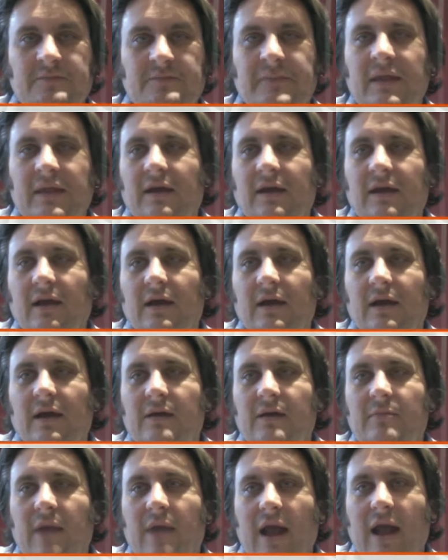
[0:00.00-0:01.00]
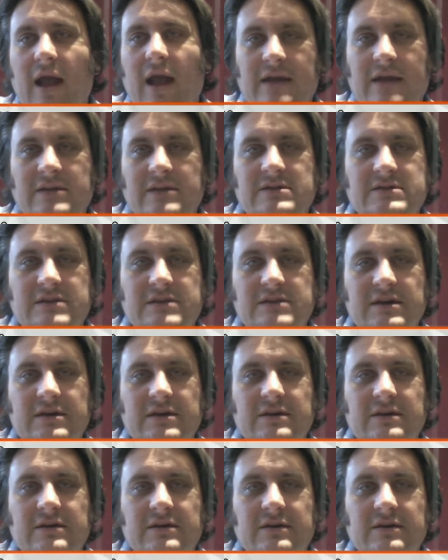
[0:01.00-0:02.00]
and
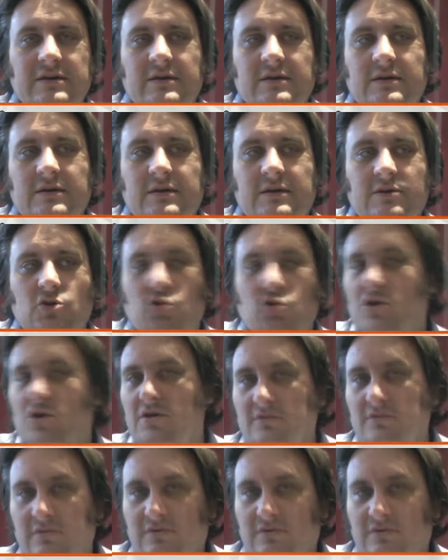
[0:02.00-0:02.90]
you can